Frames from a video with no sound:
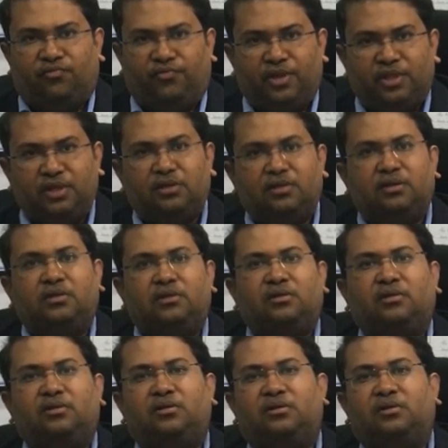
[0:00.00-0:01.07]
whether
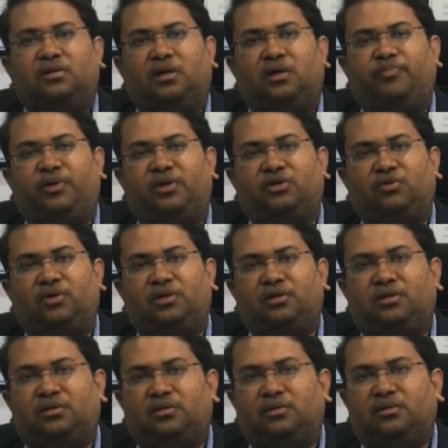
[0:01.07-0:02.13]
a particular
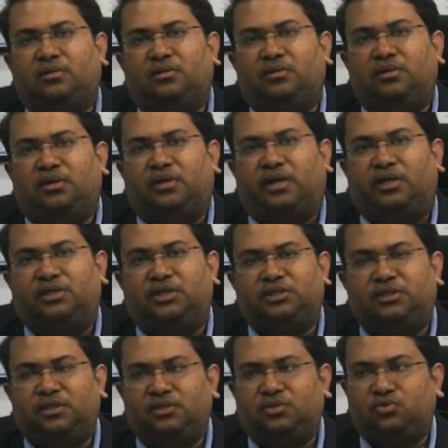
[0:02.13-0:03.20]

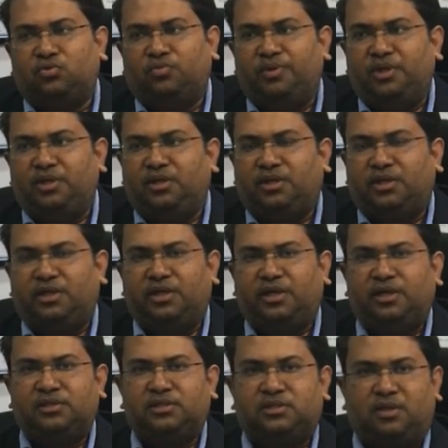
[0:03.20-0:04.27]
transaction is to be
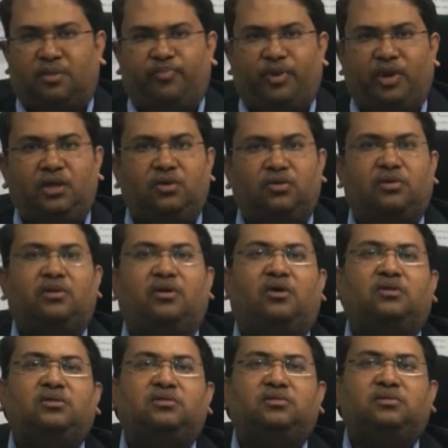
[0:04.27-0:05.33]
treated as a supply or
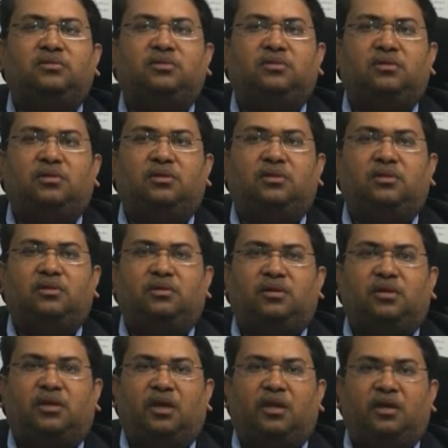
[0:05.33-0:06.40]
not
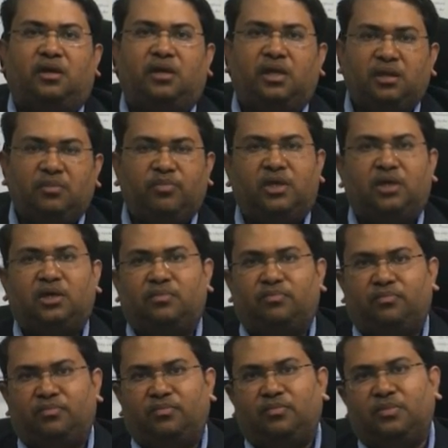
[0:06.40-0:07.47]
can again
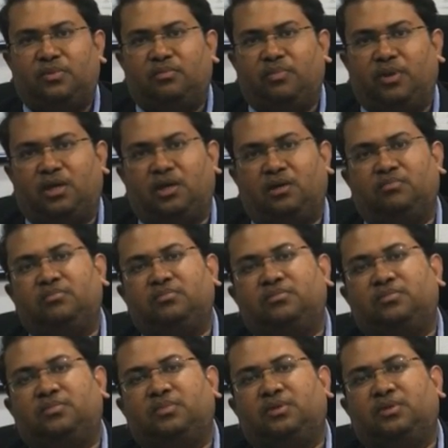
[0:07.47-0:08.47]
become